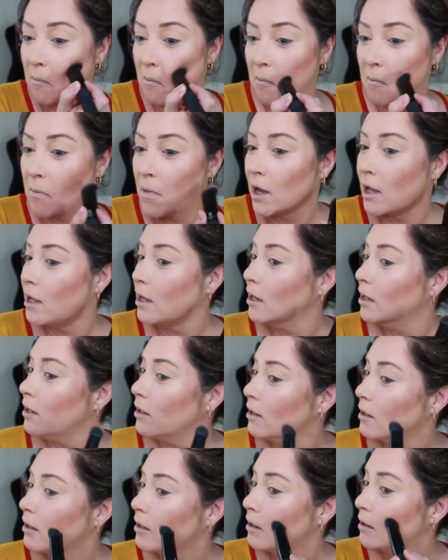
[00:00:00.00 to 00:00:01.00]

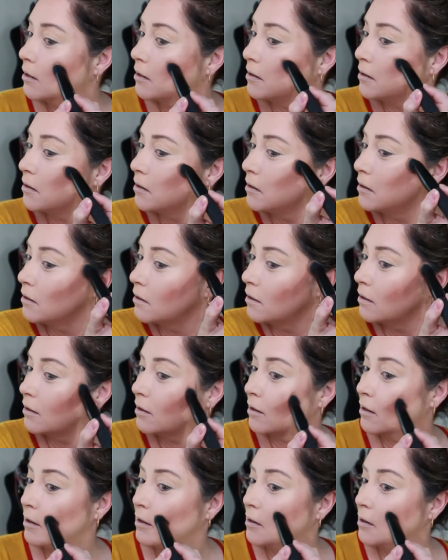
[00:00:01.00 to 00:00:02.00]
might
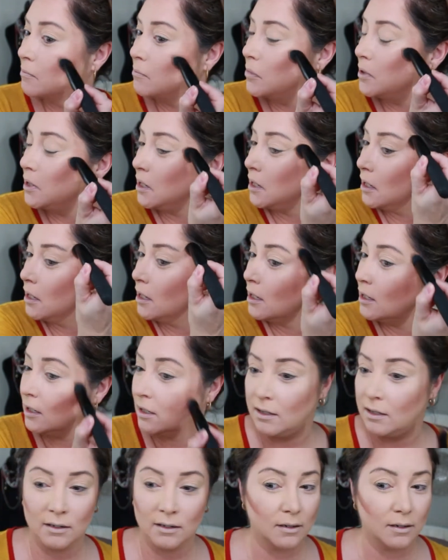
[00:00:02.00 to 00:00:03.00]

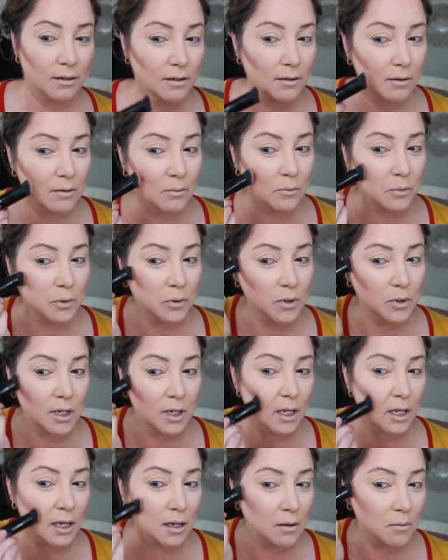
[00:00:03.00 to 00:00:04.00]
be
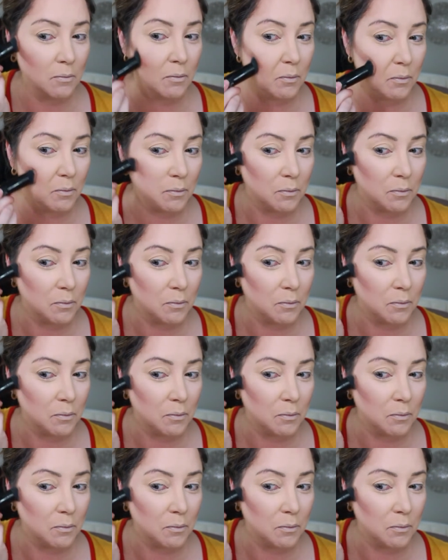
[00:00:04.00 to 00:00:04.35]
pretty